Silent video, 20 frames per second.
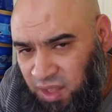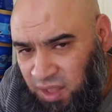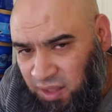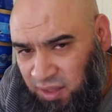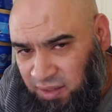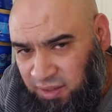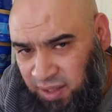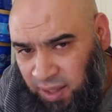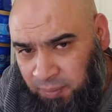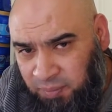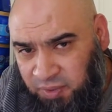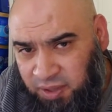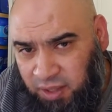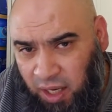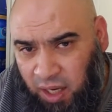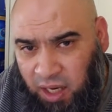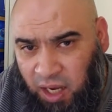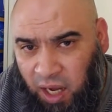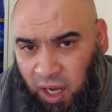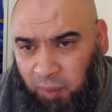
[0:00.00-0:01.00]

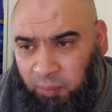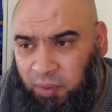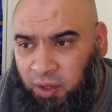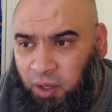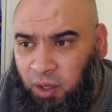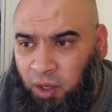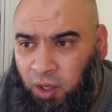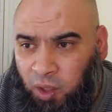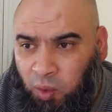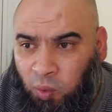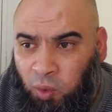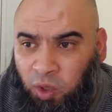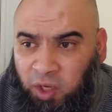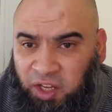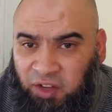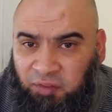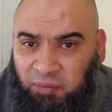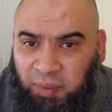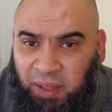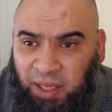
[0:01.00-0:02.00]
stamps.com will
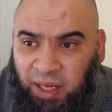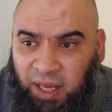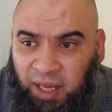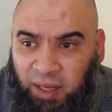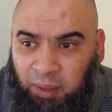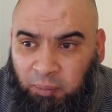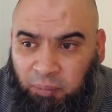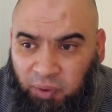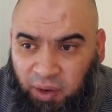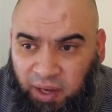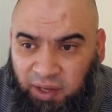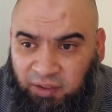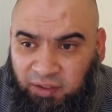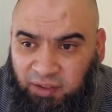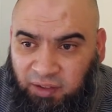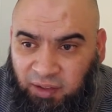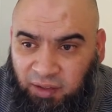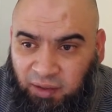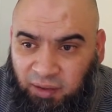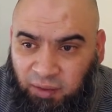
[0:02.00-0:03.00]
give me a
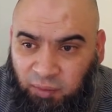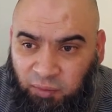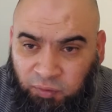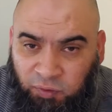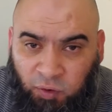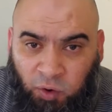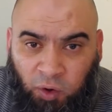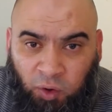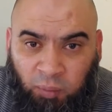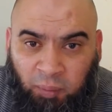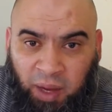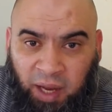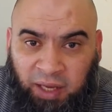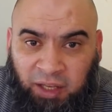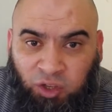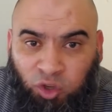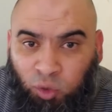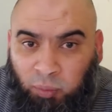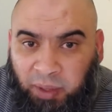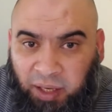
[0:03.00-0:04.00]
price for my
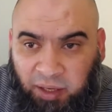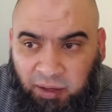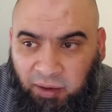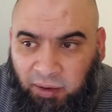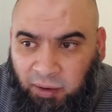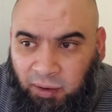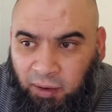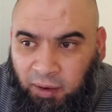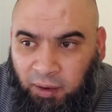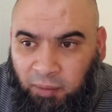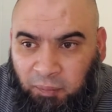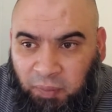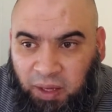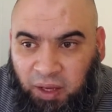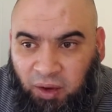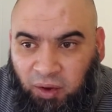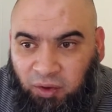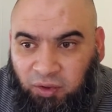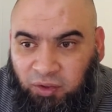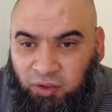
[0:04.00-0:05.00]
cubic,
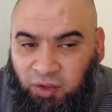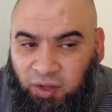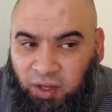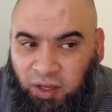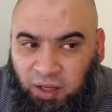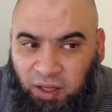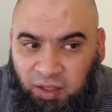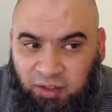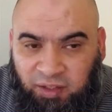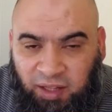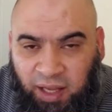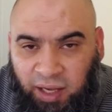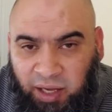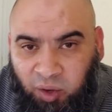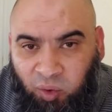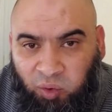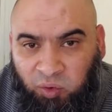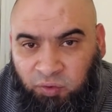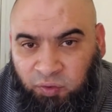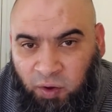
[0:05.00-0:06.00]
because it's not
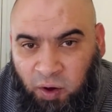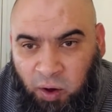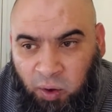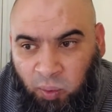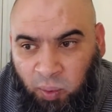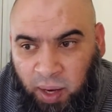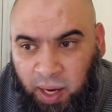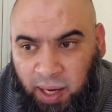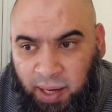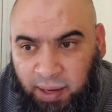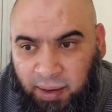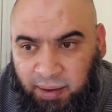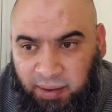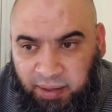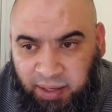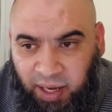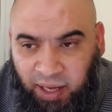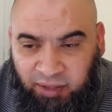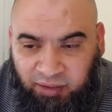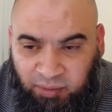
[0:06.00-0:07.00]
going far away.
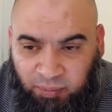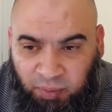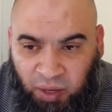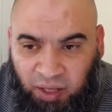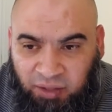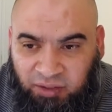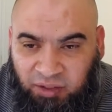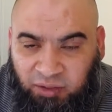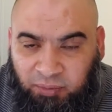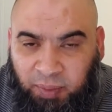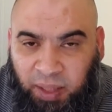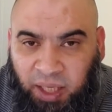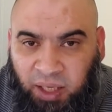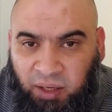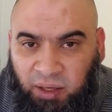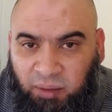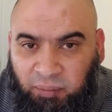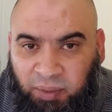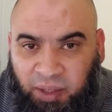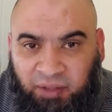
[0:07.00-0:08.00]
Yeah, its box is
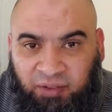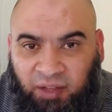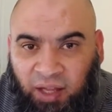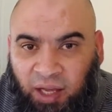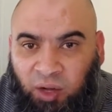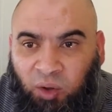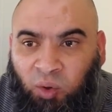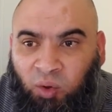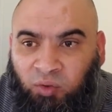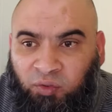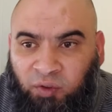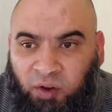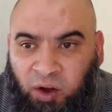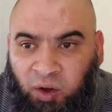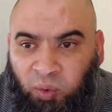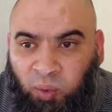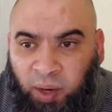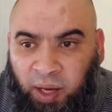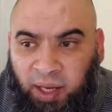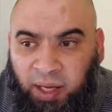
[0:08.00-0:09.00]
bigger, but it's not going far
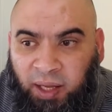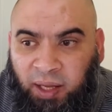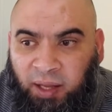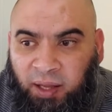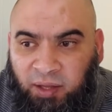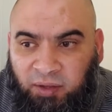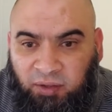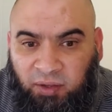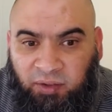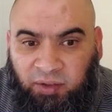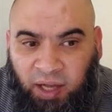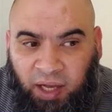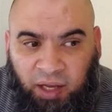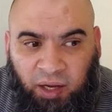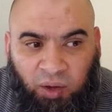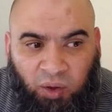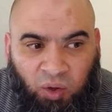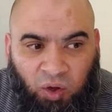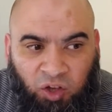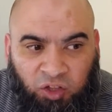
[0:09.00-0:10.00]
away, so it's not
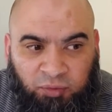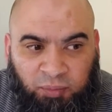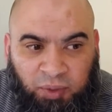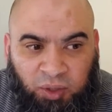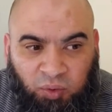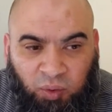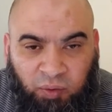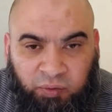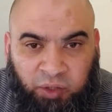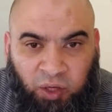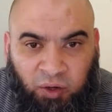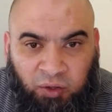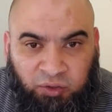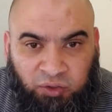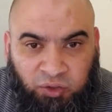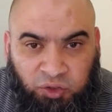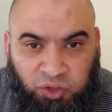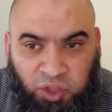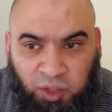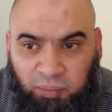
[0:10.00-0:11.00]
going to cost me $12
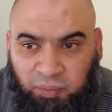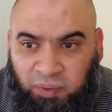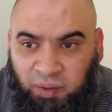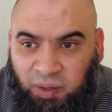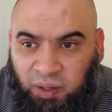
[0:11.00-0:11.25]
to ship.